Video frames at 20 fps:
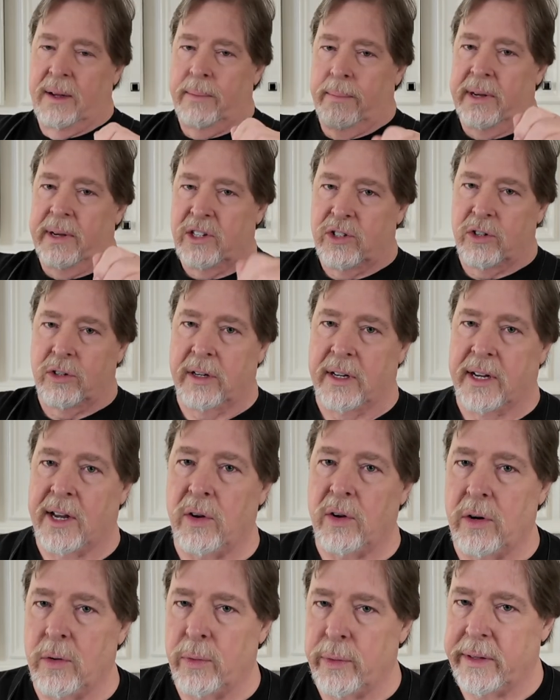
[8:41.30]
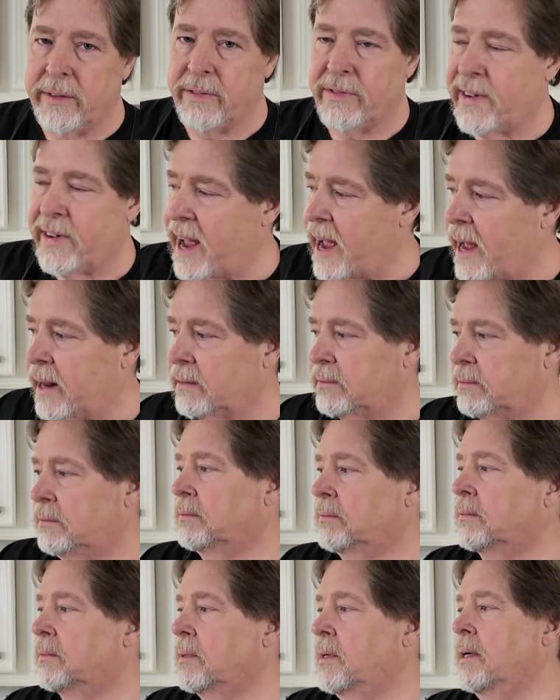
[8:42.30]
make sure they're coated with the fat.
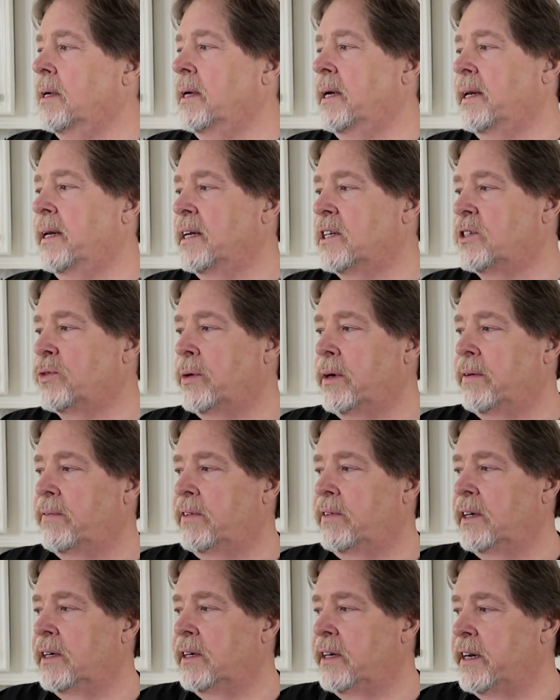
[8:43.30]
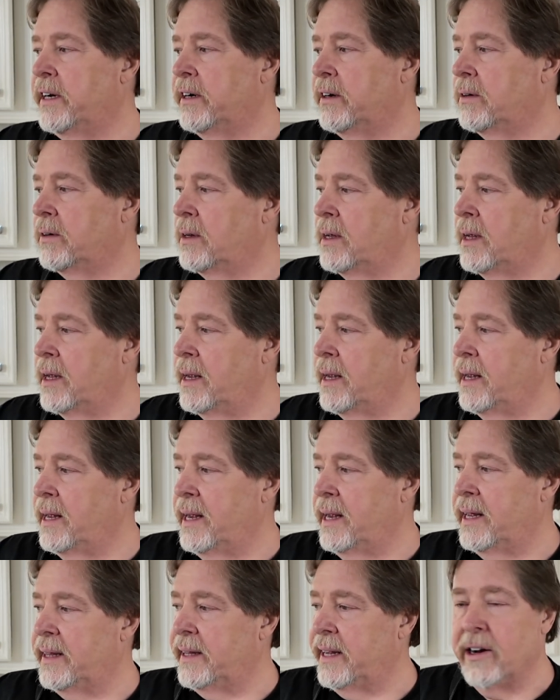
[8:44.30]
And that's what I've done here.
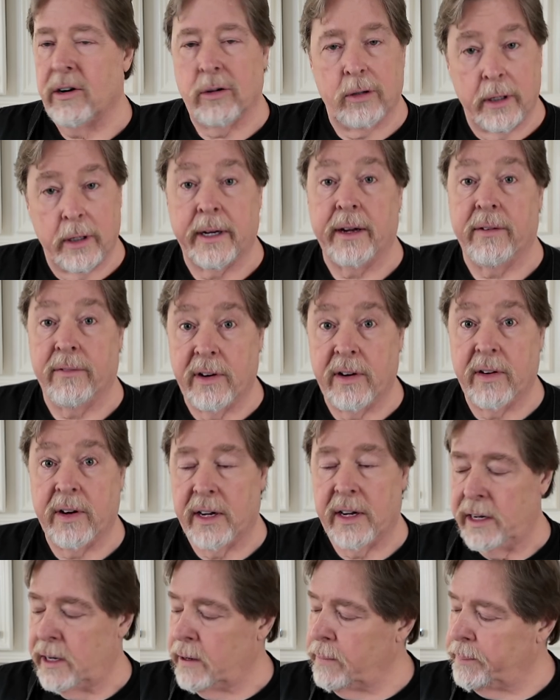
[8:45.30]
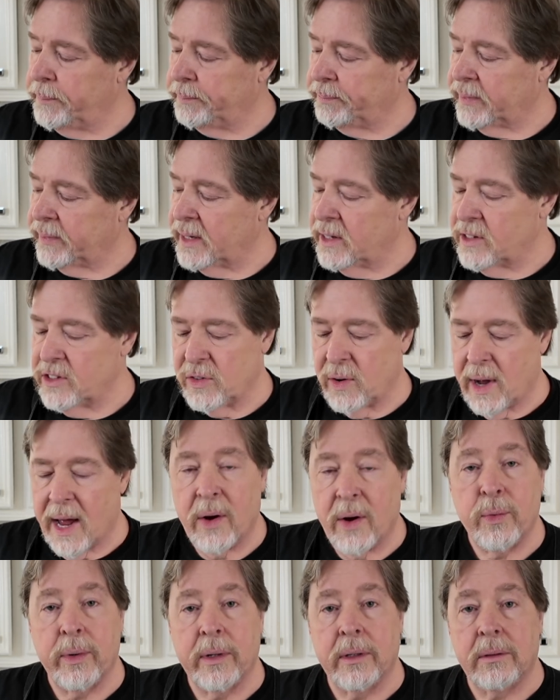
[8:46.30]
And they are looking very good. So I
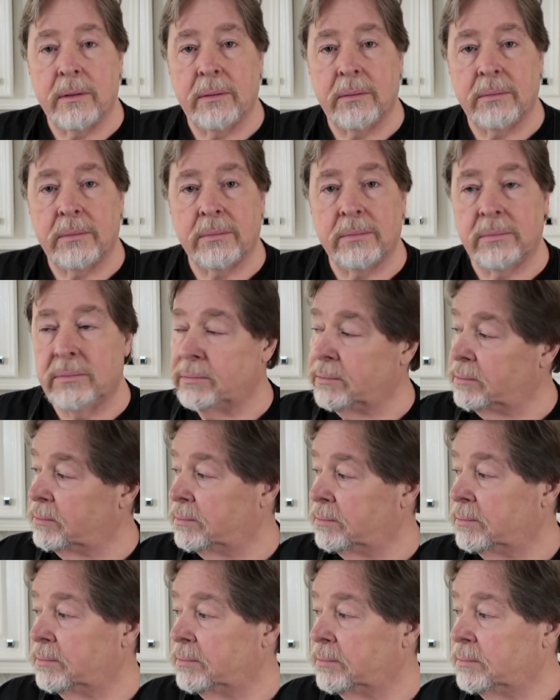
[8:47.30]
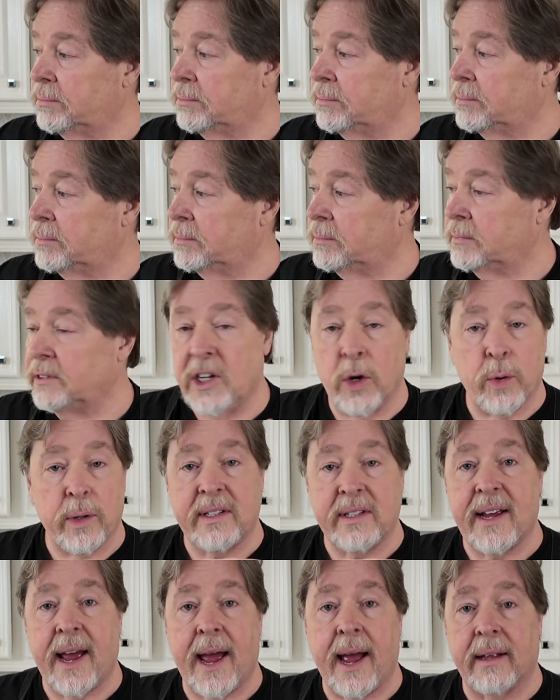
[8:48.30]
will go
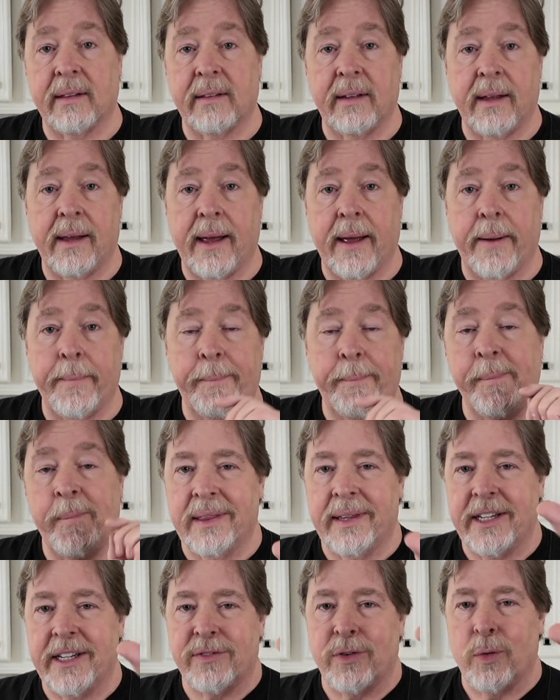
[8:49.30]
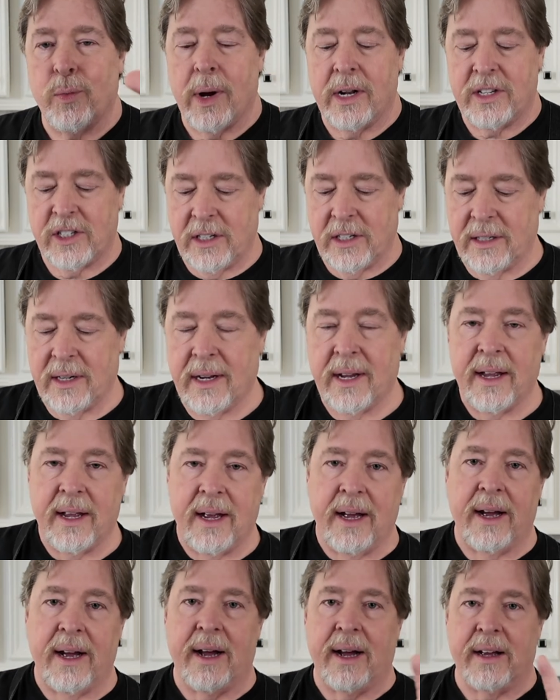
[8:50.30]
attack that. Thanks for watching.
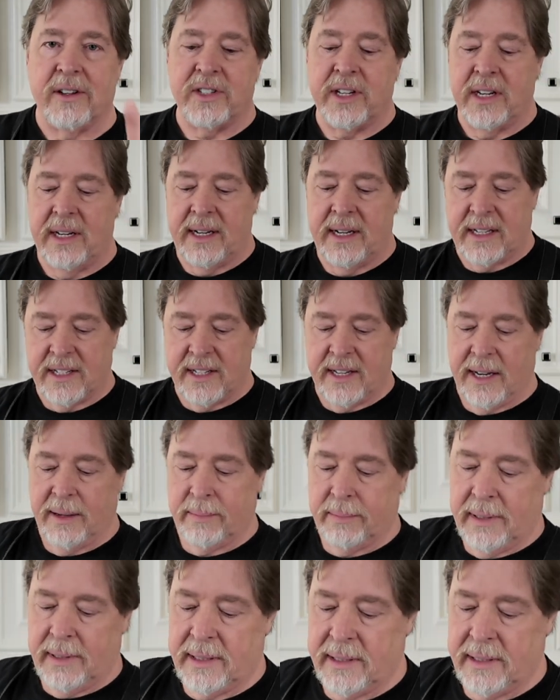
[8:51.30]
I'll see you next time.